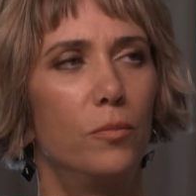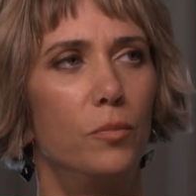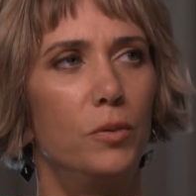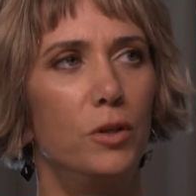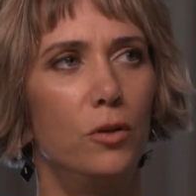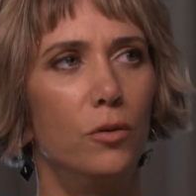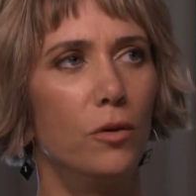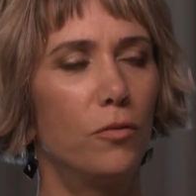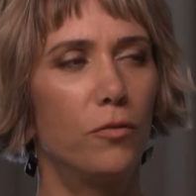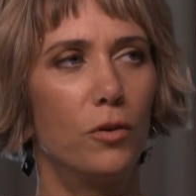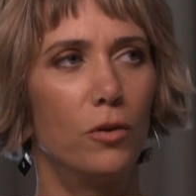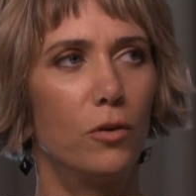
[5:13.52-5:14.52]

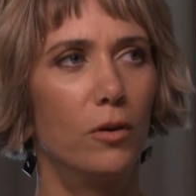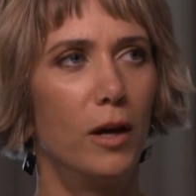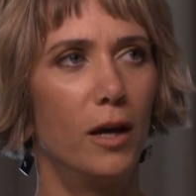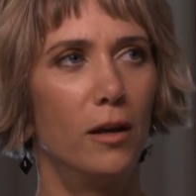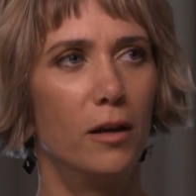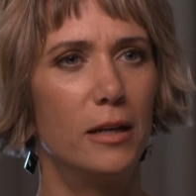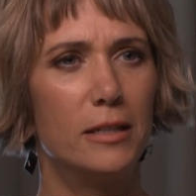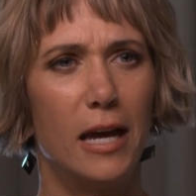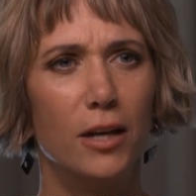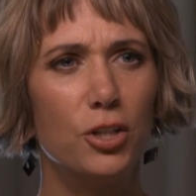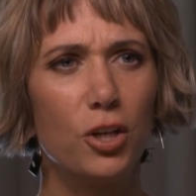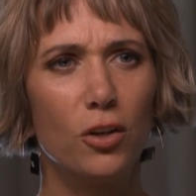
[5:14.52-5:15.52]
beautiful and
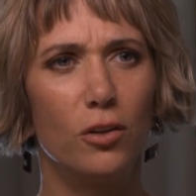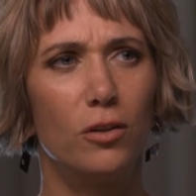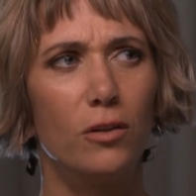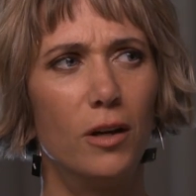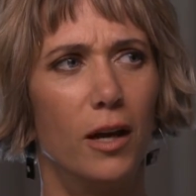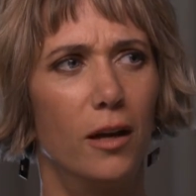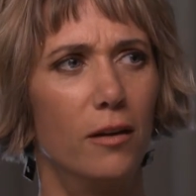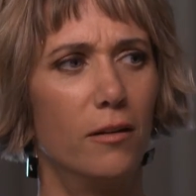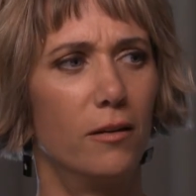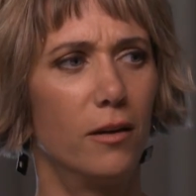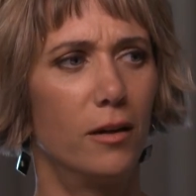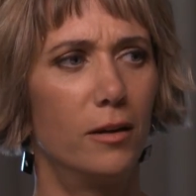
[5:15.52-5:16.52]
intentional, and